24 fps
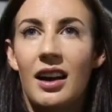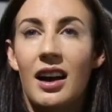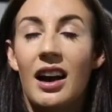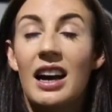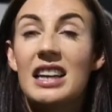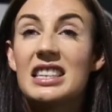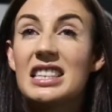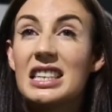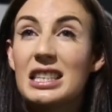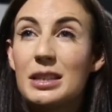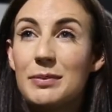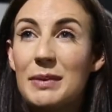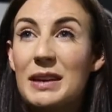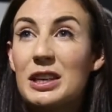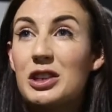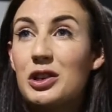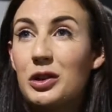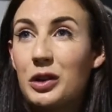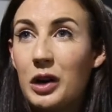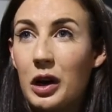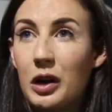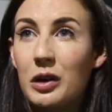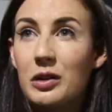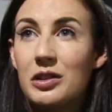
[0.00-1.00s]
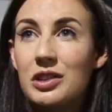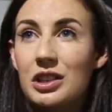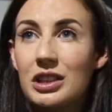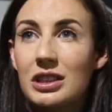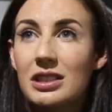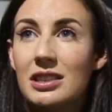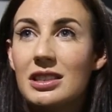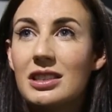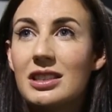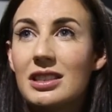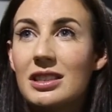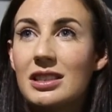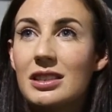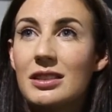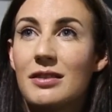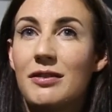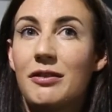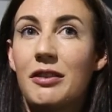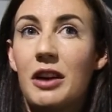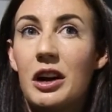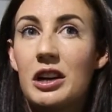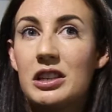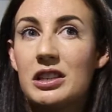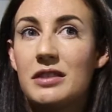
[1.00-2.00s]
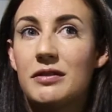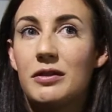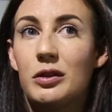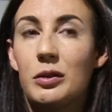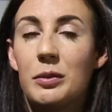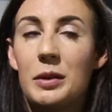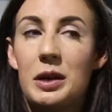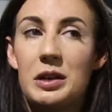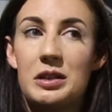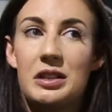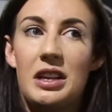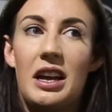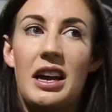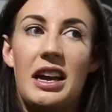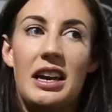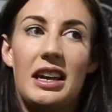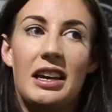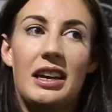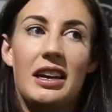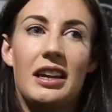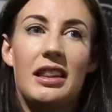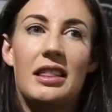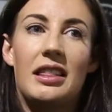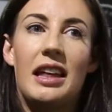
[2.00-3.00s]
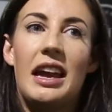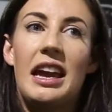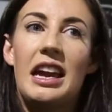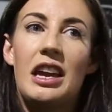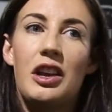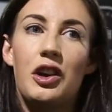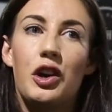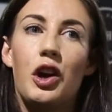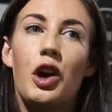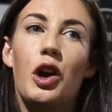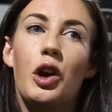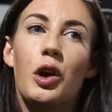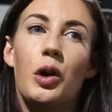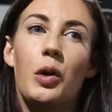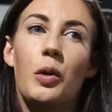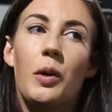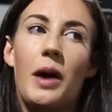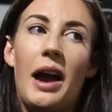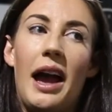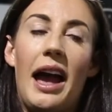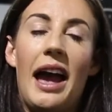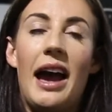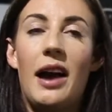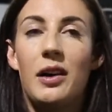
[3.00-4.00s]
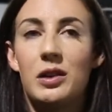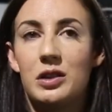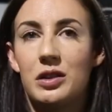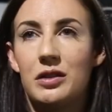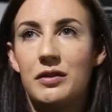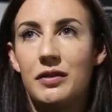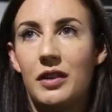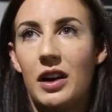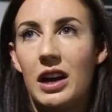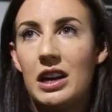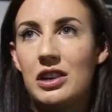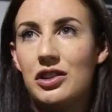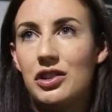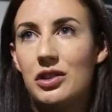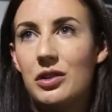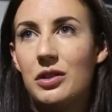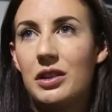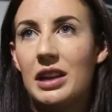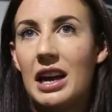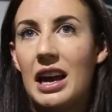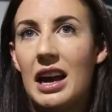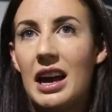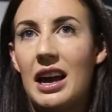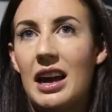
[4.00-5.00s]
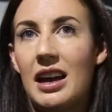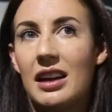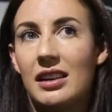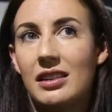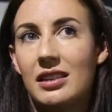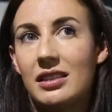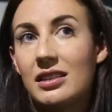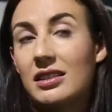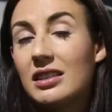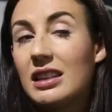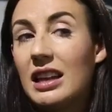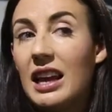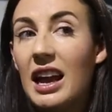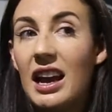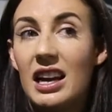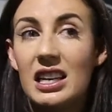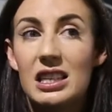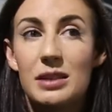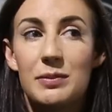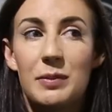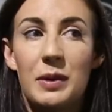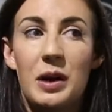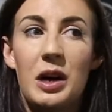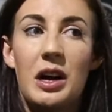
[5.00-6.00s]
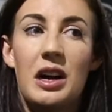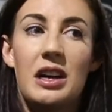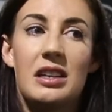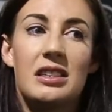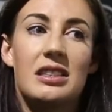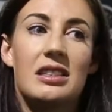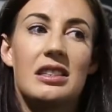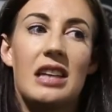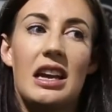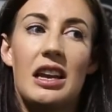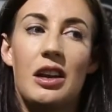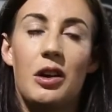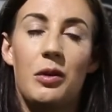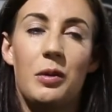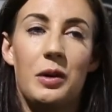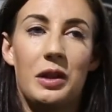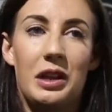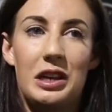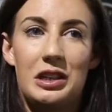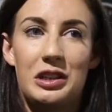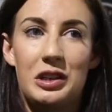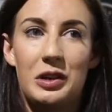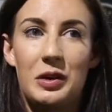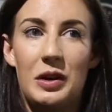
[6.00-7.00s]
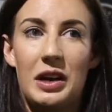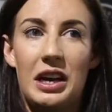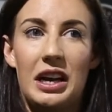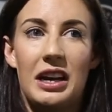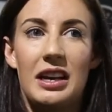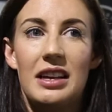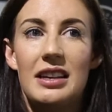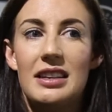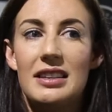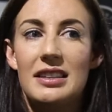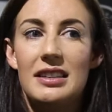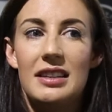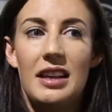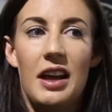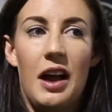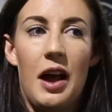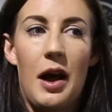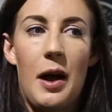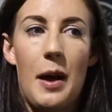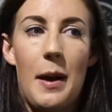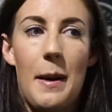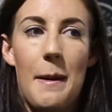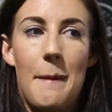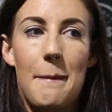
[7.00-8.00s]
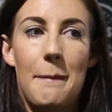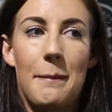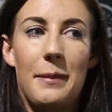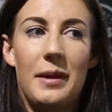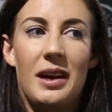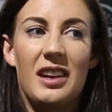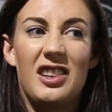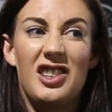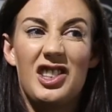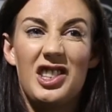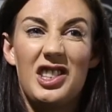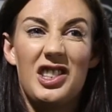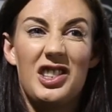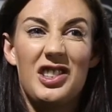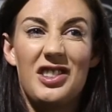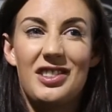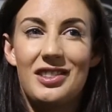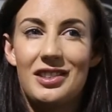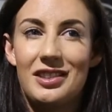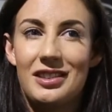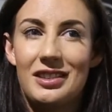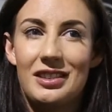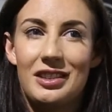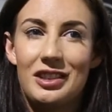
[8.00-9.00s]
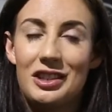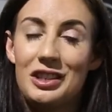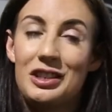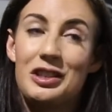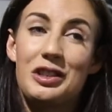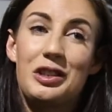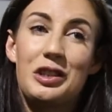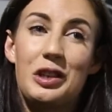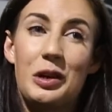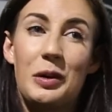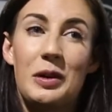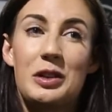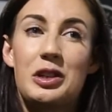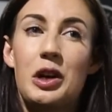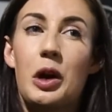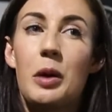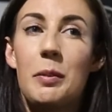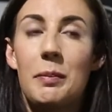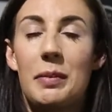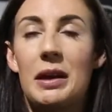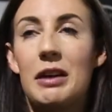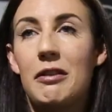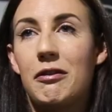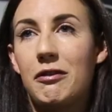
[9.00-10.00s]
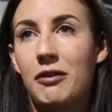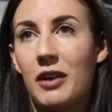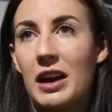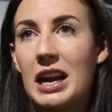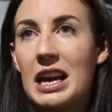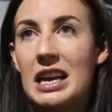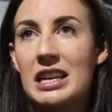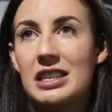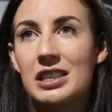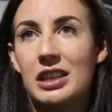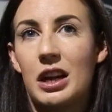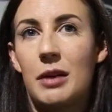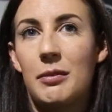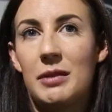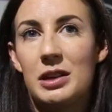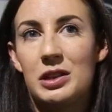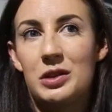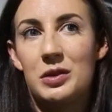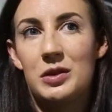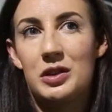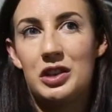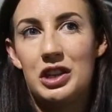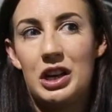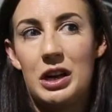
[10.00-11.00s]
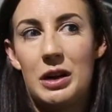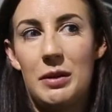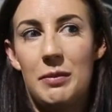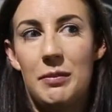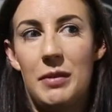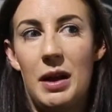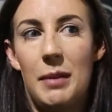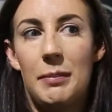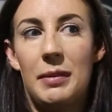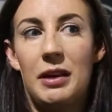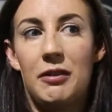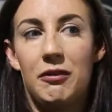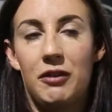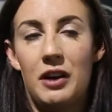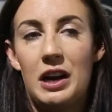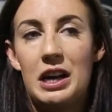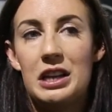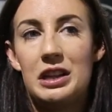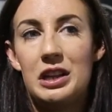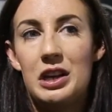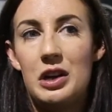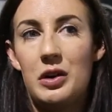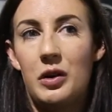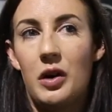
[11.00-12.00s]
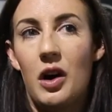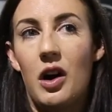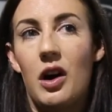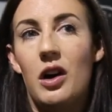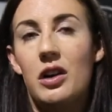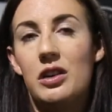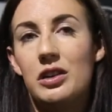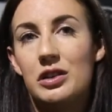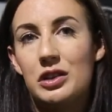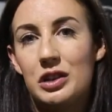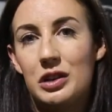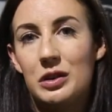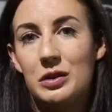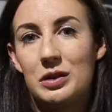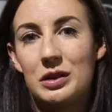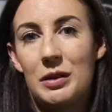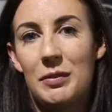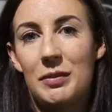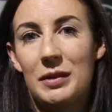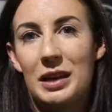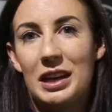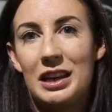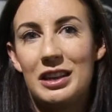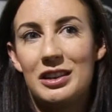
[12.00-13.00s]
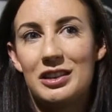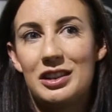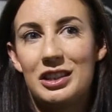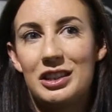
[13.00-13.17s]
I'd say speak to your coaches first and foremost. Like, they know how to advise you. They're the experts. They know what they're doing, and just do it. Don't be afraid to come into a gym and be afraid that you can't do something.